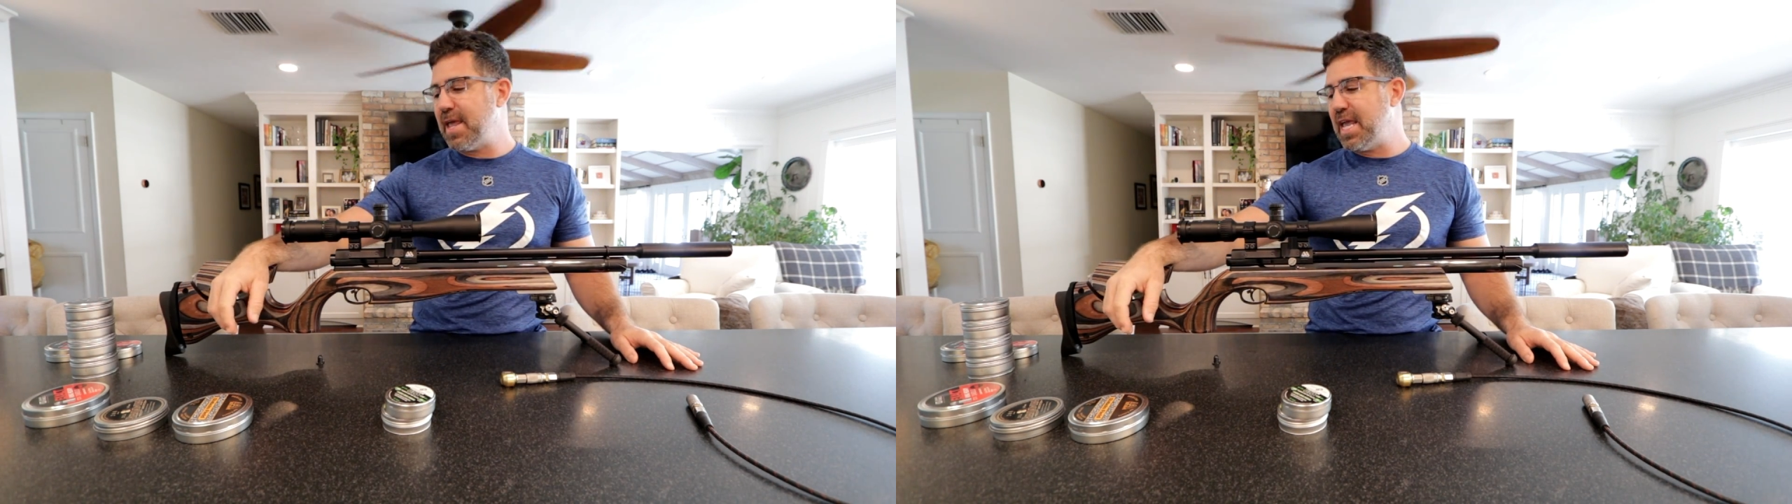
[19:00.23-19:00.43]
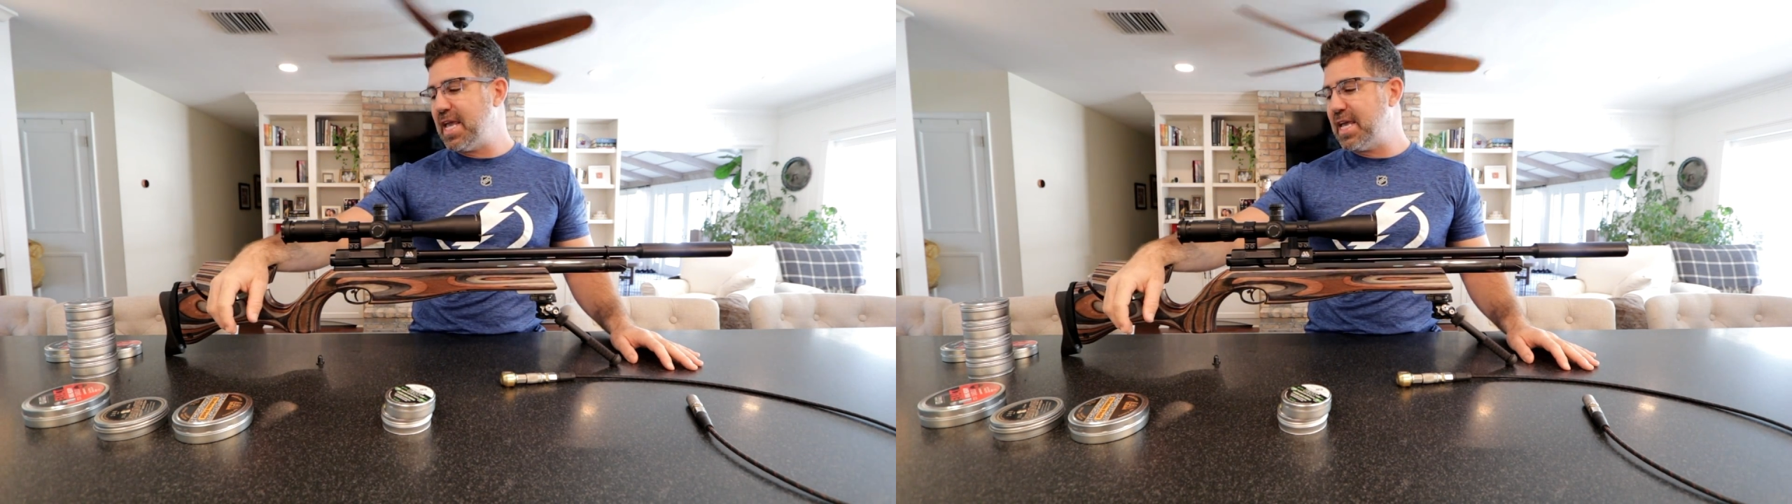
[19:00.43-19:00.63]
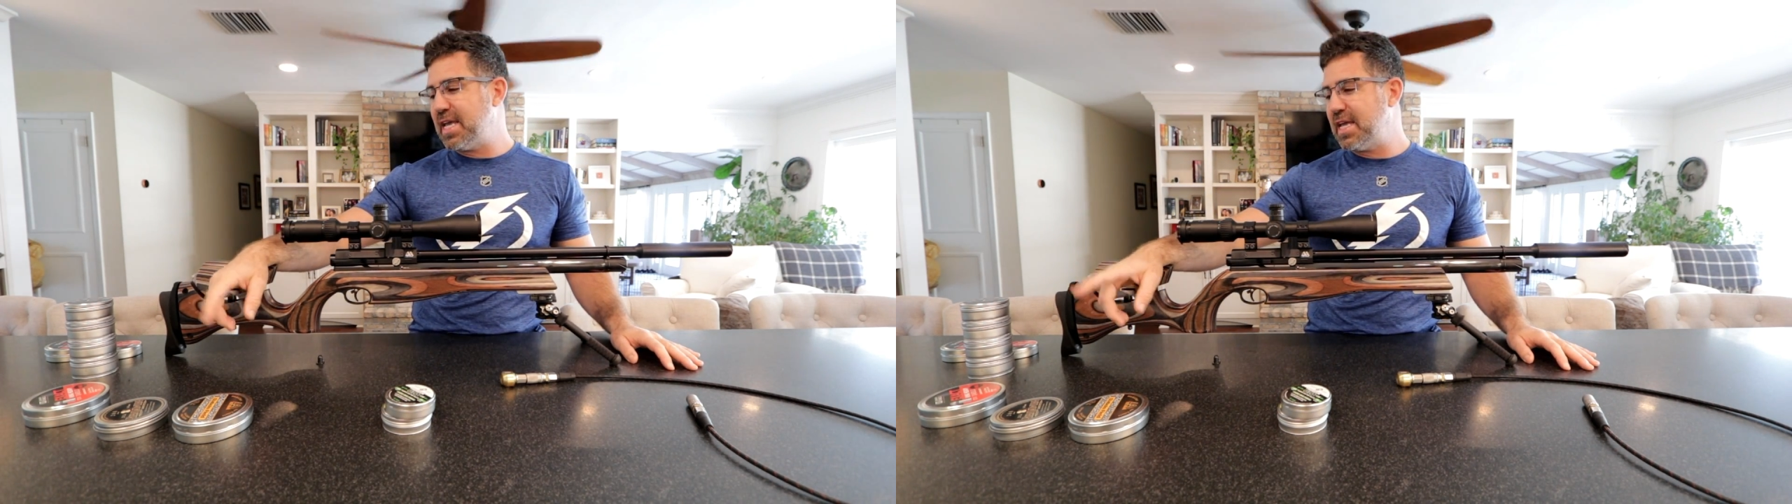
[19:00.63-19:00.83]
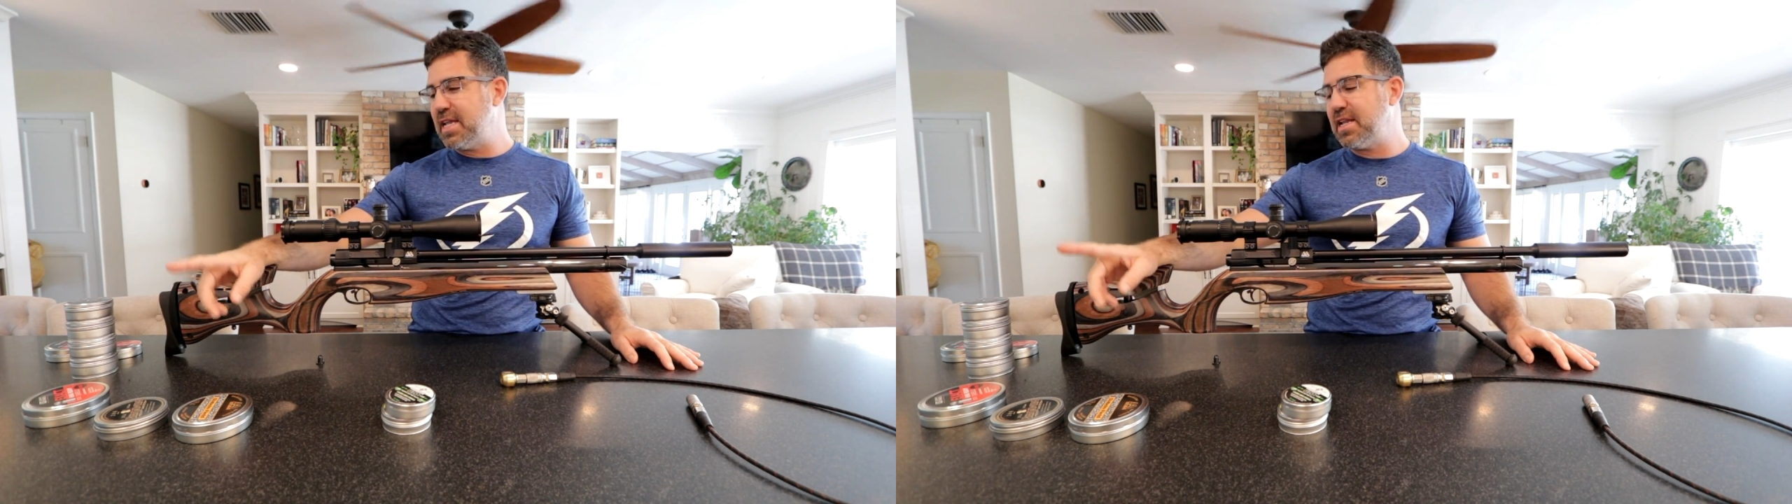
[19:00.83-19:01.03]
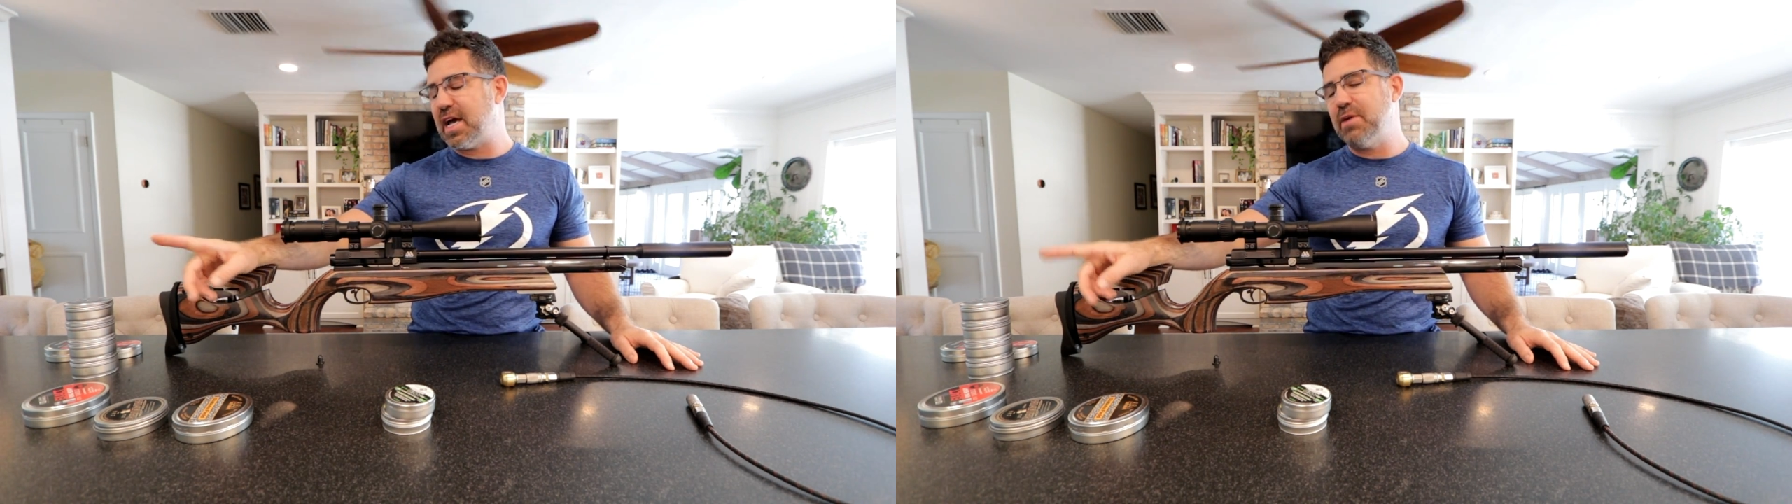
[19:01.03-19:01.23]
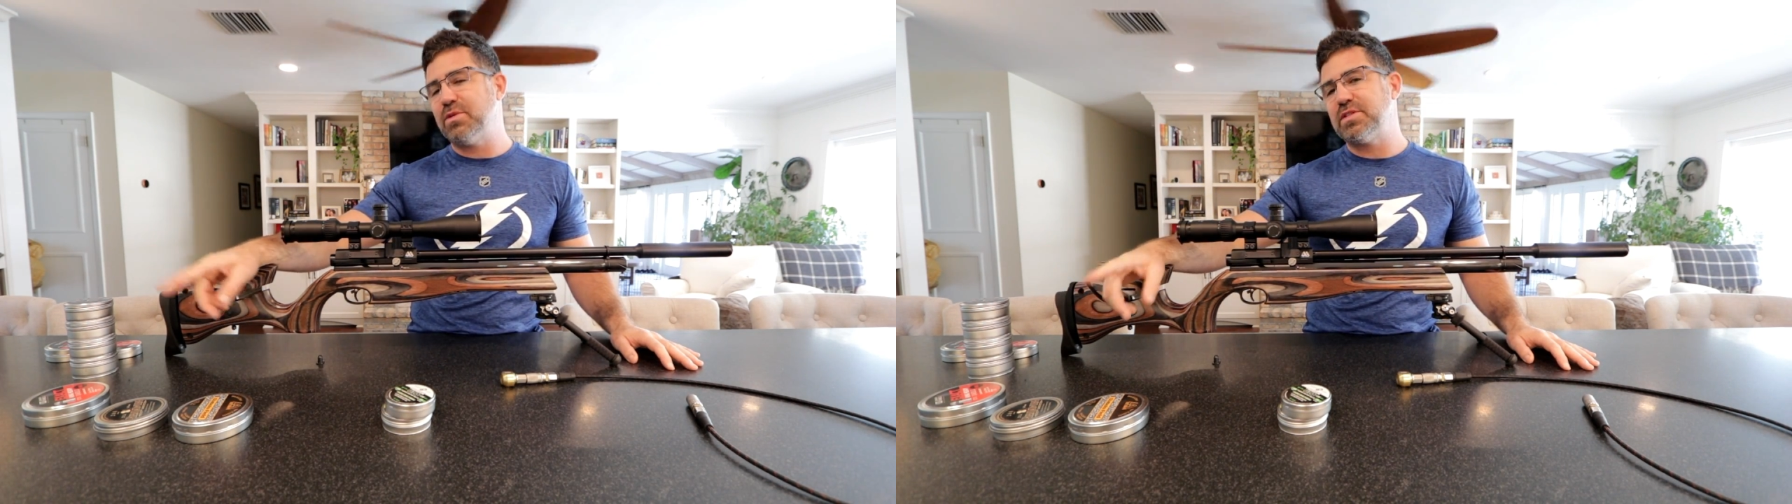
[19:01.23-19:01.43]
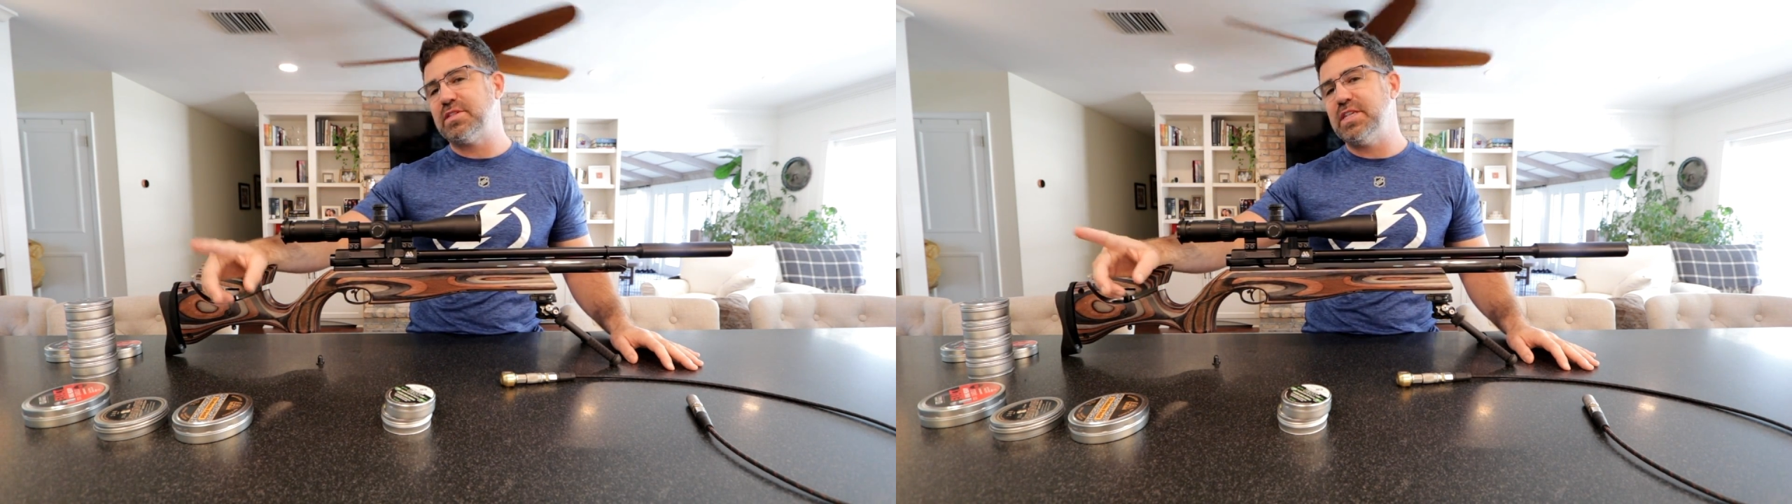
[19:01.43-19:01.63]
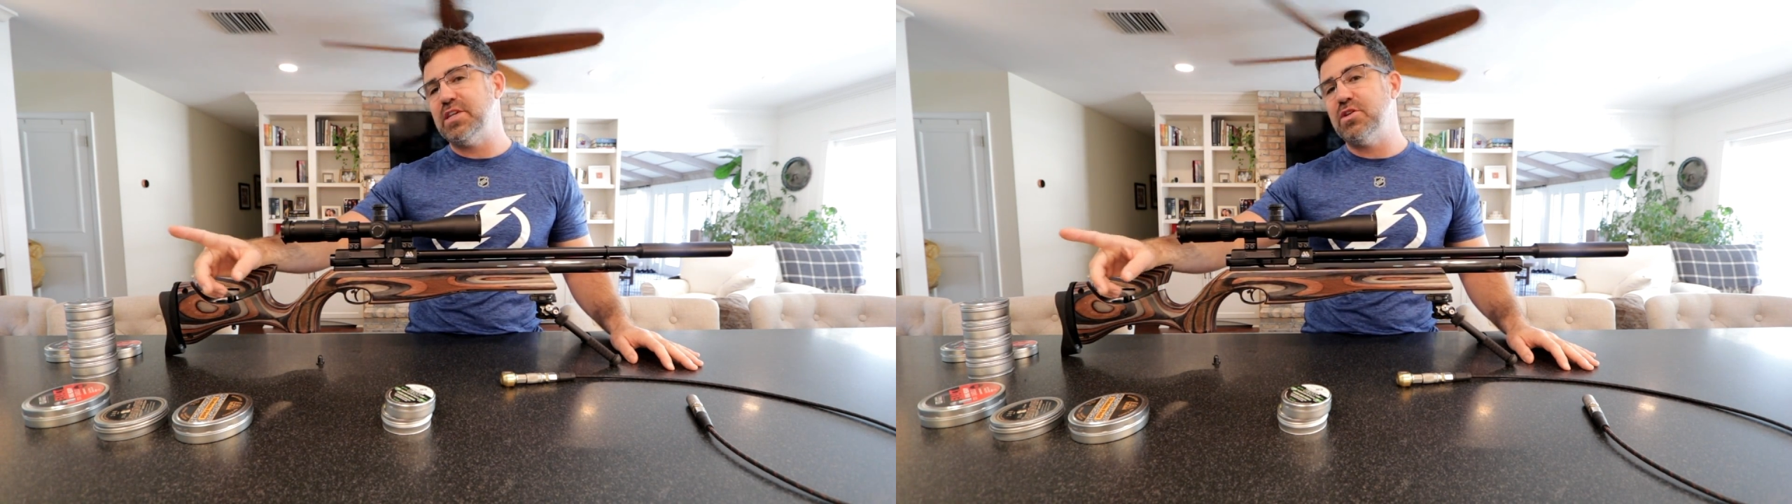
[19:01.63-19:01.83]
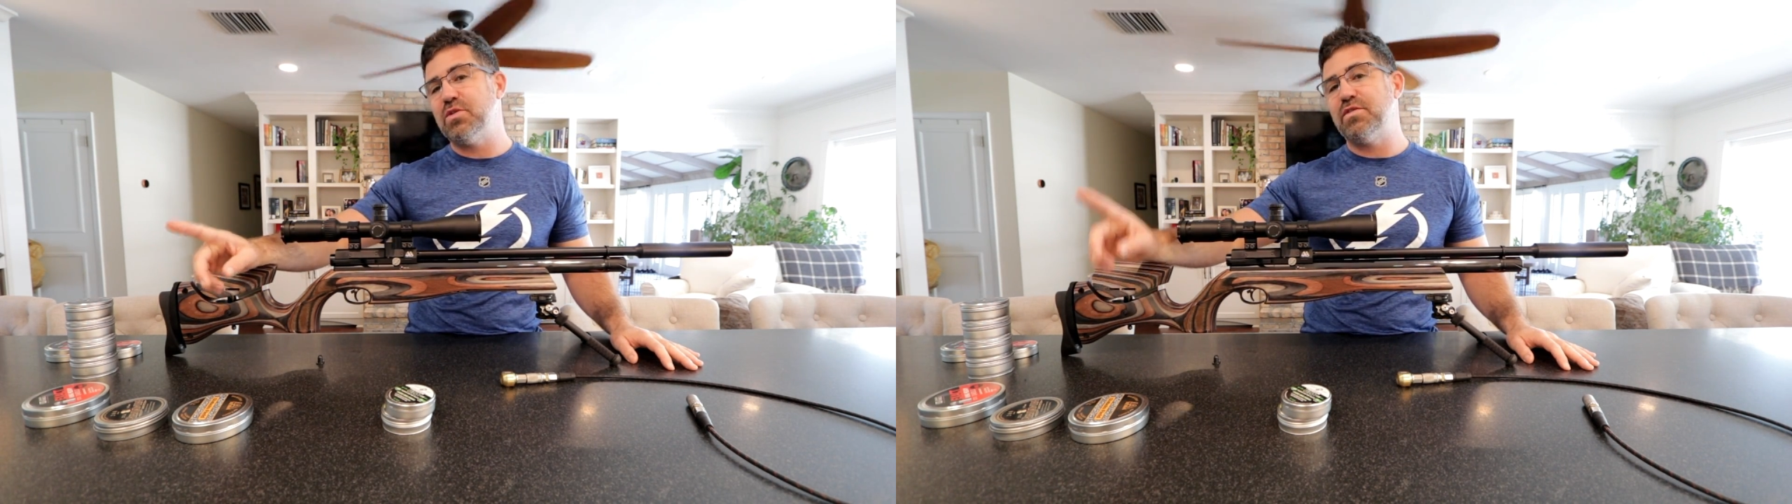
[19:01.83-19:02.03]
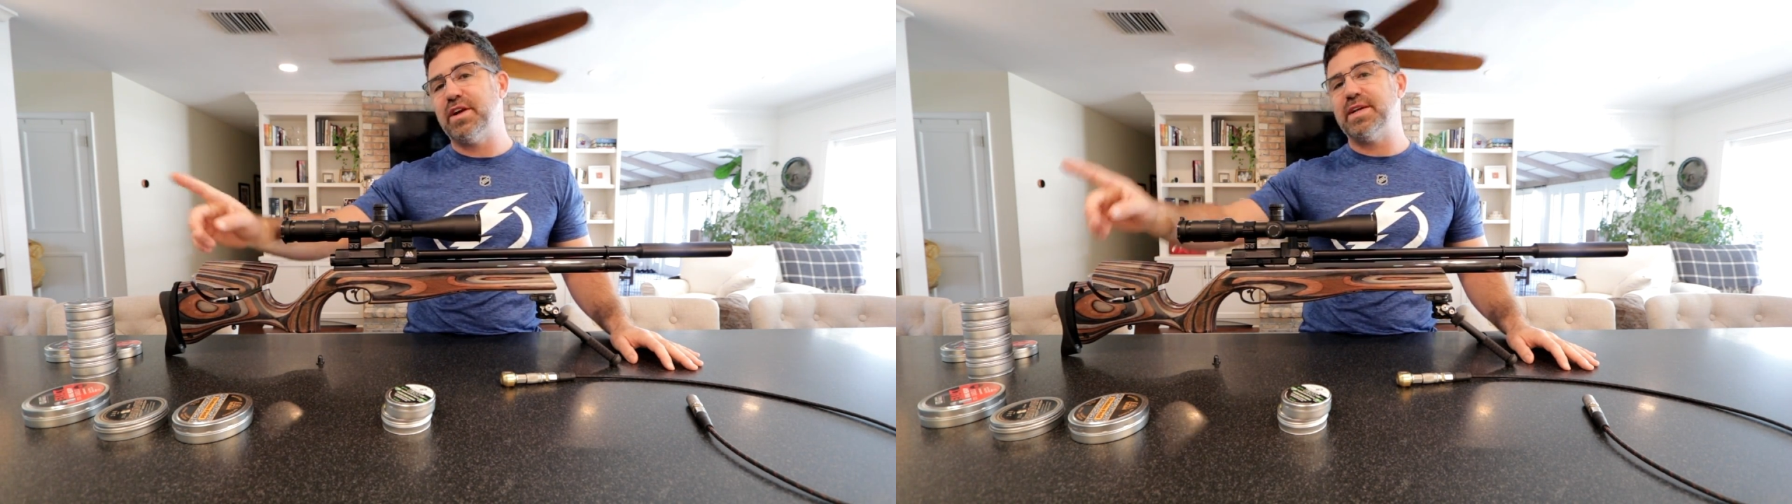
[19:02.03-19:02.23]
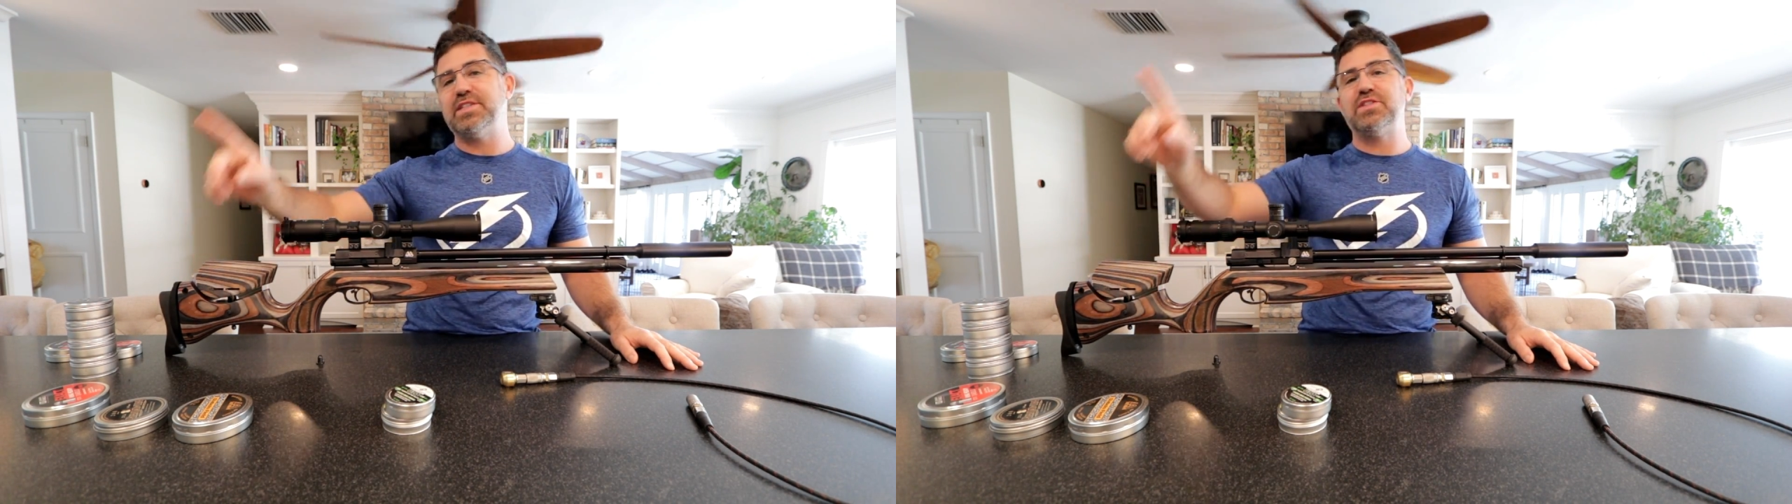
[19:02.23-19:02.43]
and I will see you very